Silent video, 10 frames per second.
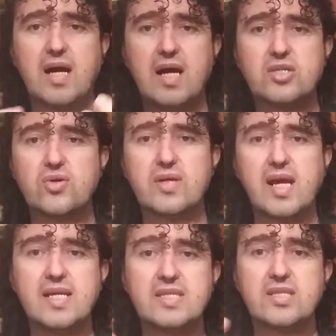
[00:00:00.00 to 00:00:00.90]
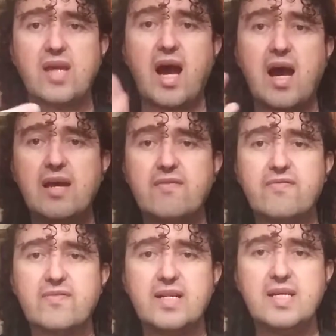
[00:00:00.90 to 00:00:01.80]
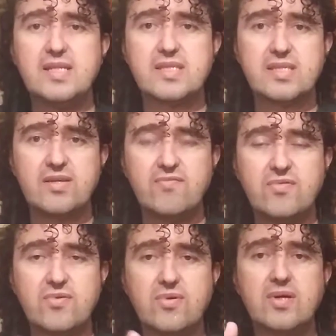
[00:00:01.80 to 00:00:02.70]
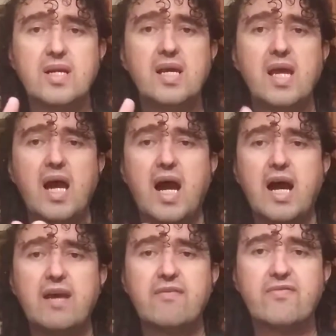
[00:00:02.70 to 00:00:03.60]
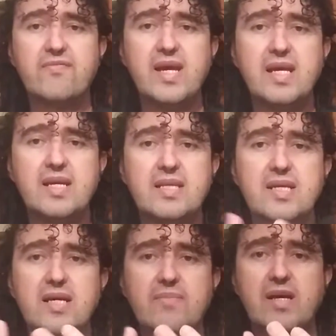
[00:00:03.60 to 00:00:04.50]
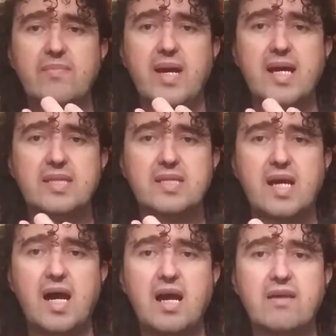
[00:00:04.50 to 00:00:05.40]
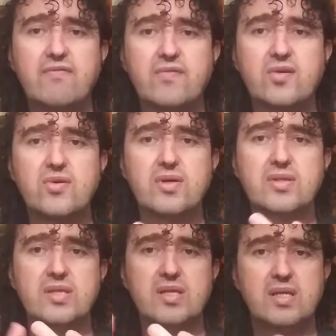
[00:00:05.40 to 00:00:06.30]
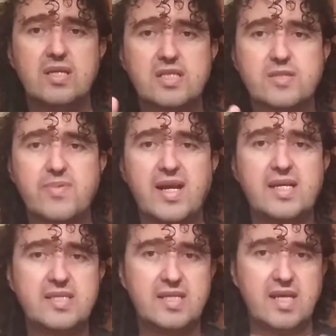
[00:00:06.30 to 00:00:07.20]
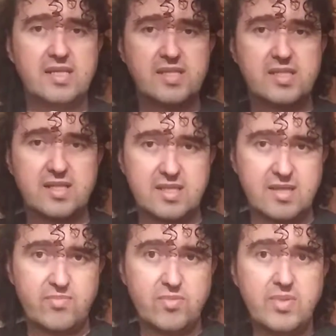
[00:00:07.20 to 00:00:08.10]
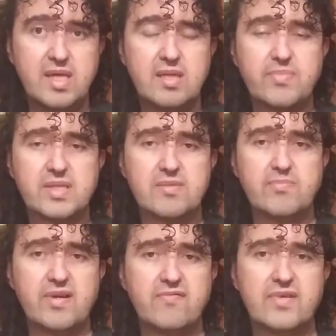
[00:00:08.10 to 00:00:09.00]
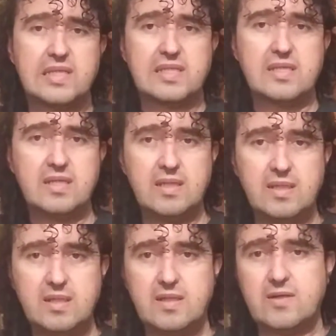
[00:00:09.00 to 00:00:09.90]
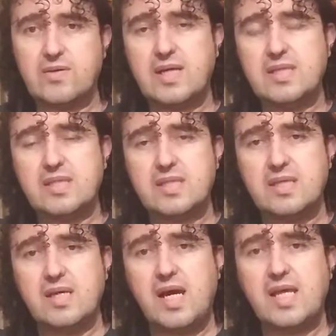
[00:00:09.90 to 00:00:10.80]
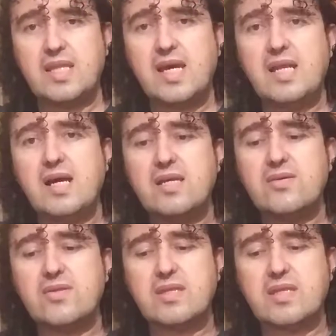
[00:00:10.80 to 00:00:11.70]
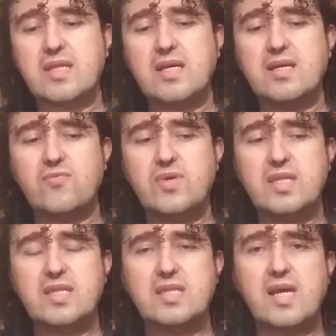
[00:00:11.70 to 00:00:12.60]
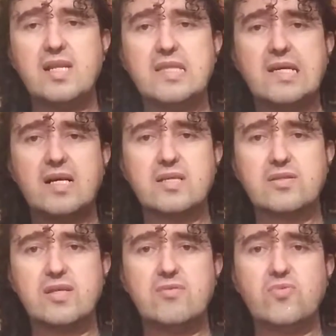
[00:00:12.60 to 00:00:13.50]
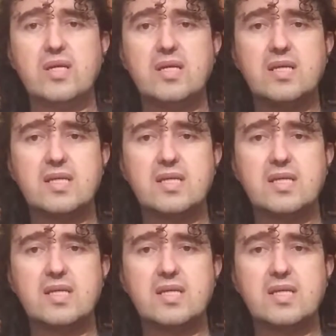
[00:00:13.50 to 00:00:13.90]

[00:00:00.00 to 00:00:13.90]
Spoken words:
Sorry, I've cleaned the floor. I've made my bed. I've cooked spaghetti, etc. That would be the present perfect. All right. And then I don't think we did anything else, did we?